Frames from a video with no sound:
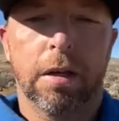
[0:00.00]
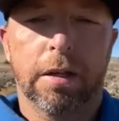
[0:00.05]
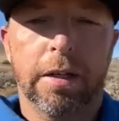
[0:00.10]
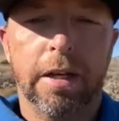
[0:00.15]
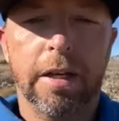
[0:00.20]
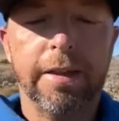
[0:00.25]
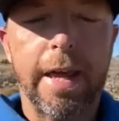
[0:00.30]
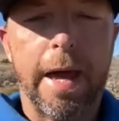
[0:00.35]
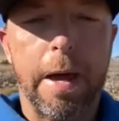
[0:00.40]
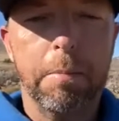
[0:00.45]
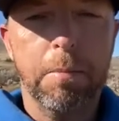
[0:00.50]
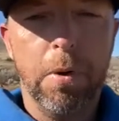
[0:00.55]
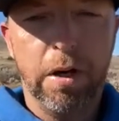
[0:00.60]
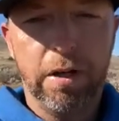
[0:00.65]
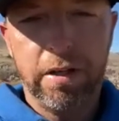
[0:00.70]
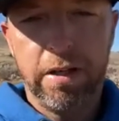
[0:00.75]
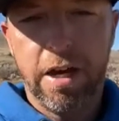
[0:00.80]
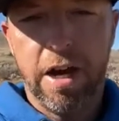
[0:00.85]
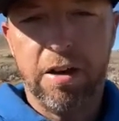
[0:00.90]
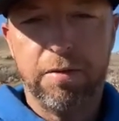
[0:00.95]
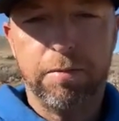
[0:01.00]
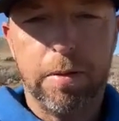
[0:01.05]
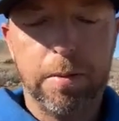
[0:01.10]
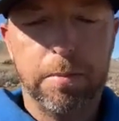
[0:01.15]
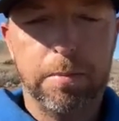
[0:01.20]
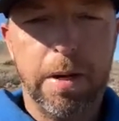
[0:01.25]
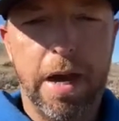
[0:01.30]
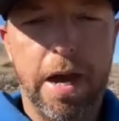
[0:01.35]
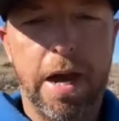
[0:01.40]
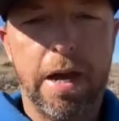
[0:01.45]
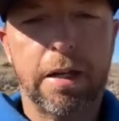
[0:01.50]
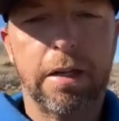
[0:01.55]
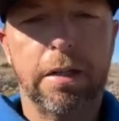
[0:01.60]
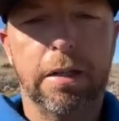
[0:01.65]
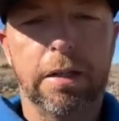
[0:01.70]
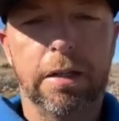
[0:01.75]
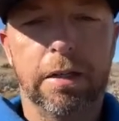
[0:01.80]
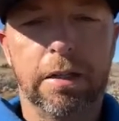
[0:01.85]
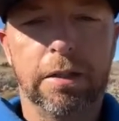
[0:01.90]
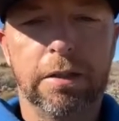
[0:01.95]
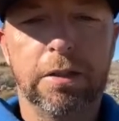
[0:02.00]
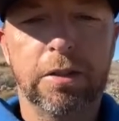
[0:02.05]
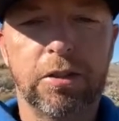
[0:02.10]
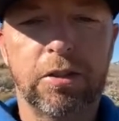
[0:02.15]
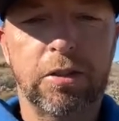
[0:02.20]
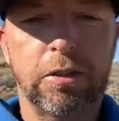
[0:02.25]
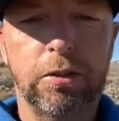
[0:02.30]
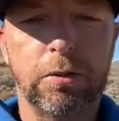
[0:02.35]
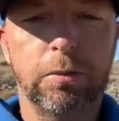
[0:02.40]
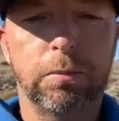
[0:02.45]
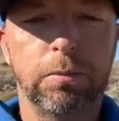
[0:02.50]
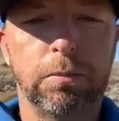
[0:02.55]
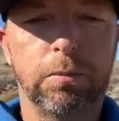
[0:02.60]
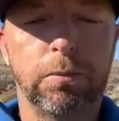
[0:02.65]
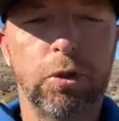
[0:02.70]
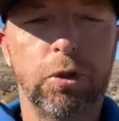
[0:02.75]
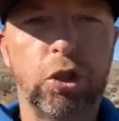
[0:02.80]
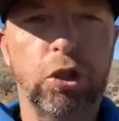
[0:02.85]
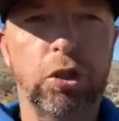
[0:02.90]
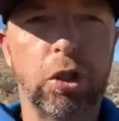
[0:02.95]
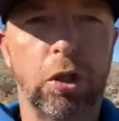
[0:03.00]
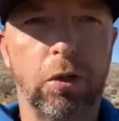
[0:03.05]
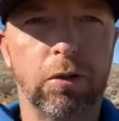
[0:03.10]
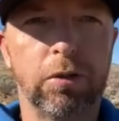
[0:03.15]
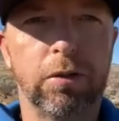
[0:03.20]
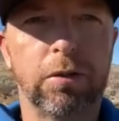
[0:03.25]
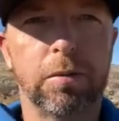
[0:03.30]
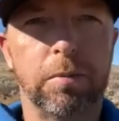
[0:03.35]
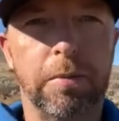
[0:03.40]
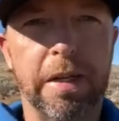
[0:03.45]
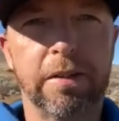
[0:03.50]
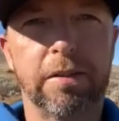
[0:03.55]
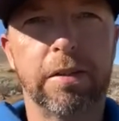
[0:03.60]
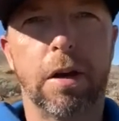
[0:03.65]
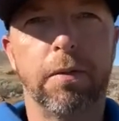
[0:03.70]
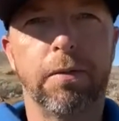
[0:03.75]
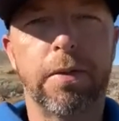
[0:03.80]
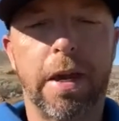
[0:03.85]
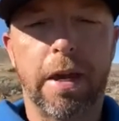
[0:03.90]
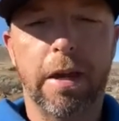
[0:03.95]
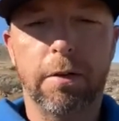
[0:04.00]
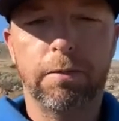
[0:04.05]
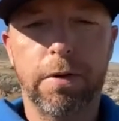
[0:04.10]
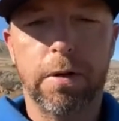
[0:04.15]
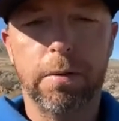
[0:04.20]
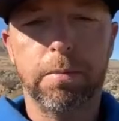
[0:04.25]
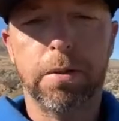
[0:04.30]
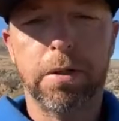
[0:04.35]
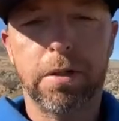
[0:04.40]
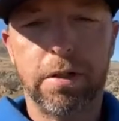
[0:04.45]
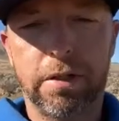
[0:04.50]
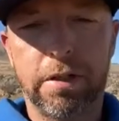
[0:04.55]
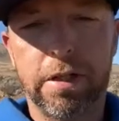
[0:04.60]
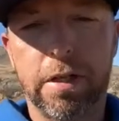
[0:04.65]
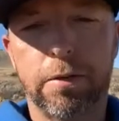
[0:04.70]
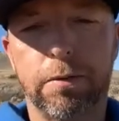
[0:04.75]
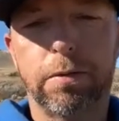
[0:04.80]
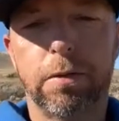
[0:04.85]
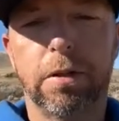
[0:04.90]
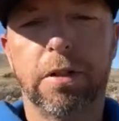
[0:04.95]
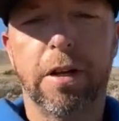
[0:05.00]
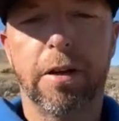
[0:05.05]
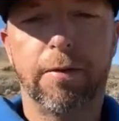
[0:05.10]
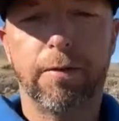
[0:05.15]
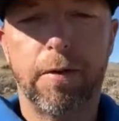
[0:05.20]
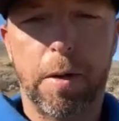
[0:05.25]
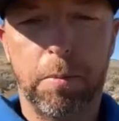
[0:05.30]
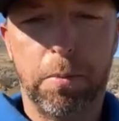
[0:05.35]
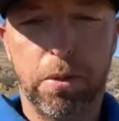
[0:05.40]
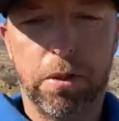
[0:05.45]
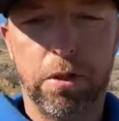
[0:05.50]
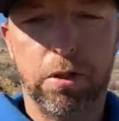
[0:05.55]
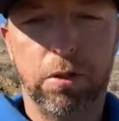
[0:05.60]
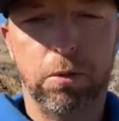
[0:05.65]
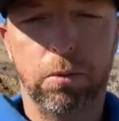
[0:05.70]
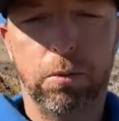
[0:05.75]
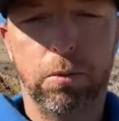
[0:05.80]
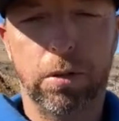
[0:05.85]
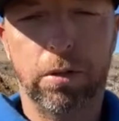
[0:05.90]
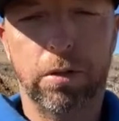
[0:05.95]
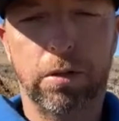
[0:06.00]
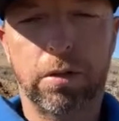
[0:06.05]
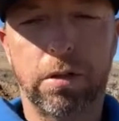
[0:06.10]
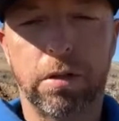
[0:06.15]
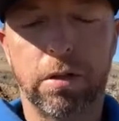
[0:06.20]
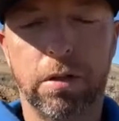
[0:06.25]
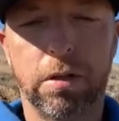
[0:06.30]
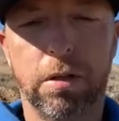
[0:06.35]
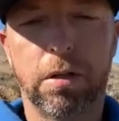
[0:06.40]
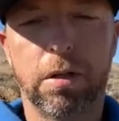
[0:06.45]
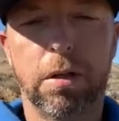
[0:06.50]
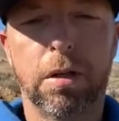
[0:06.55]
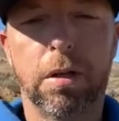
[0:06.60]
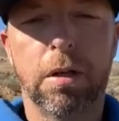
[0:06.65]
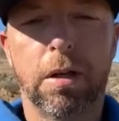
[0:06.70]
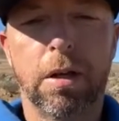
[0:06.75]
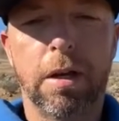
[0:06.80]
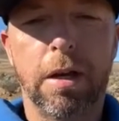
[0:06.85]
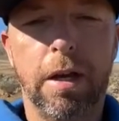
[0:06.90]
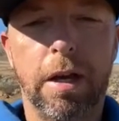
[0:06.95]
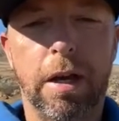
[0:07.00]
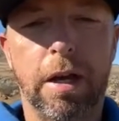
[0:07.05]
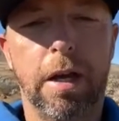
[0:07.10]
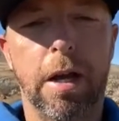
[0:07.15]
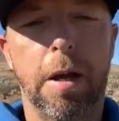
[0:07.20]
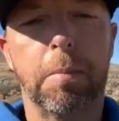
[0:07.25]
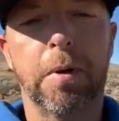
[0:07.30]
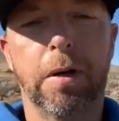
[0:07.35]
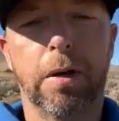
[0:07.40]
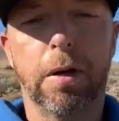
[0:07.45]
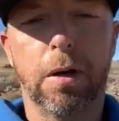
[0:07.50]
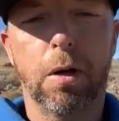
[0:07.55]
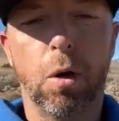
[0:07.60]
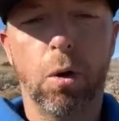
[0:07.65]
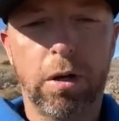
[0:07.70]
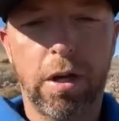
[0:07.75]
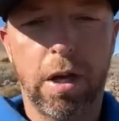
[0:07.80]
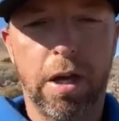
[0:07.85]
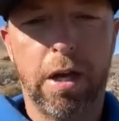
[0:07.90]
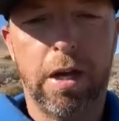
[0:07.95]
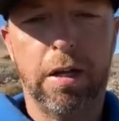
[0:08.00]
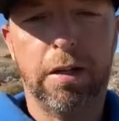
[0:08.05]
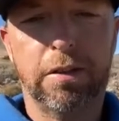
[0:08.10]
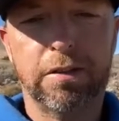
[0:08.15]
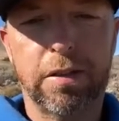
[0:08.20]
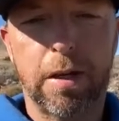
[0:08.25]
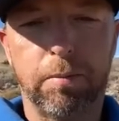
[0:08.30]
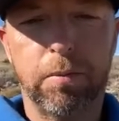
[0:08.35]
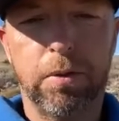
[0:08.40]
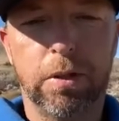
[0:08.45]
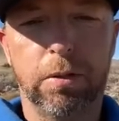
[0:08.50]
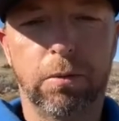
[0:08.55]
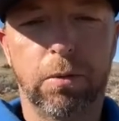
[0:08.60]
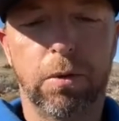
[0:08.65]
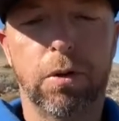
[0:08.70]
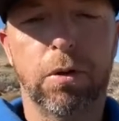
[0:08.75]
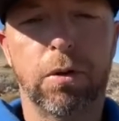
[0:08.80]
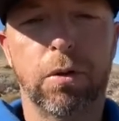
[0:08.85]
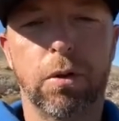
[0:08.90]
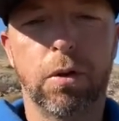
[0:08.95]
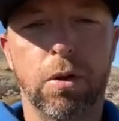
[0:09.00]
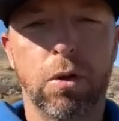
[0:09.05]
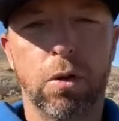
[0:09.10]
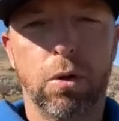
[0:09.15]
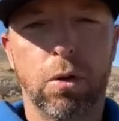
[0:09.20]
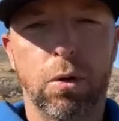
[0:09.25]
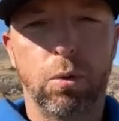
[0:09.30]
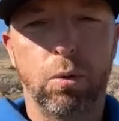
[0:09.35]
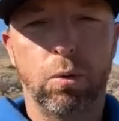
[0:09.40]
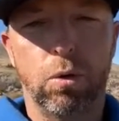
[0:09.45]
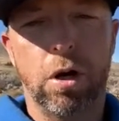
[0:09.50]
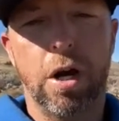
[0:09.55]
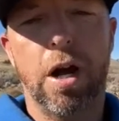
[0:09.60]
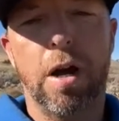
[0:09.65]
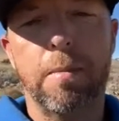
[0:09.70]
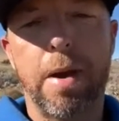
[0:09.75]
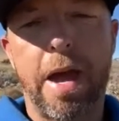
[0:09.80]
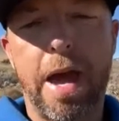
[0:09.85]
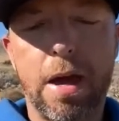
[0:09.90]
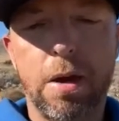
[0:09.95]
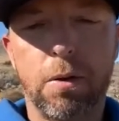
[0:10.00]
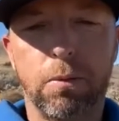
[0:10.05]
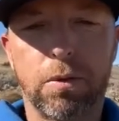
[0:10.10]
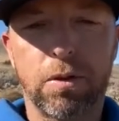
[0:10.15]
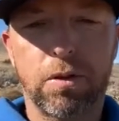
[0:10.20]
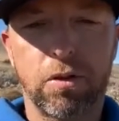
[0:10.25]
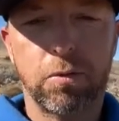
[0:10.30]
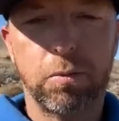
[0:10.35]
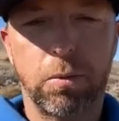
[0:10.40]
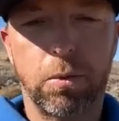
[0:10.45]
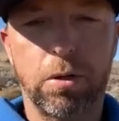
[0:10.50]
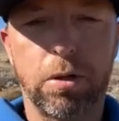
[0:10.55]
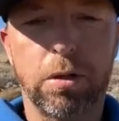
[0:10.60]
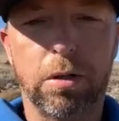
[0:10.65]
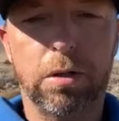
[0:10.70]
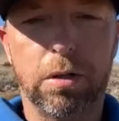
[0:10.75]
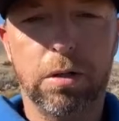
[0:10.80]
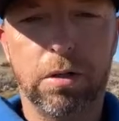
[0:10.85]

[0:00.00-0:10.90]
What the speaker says: get that monkey off my back and just show to myself that if I put in the effort, if I put in the work, and I'm okay accepting with where I'm at with the sport,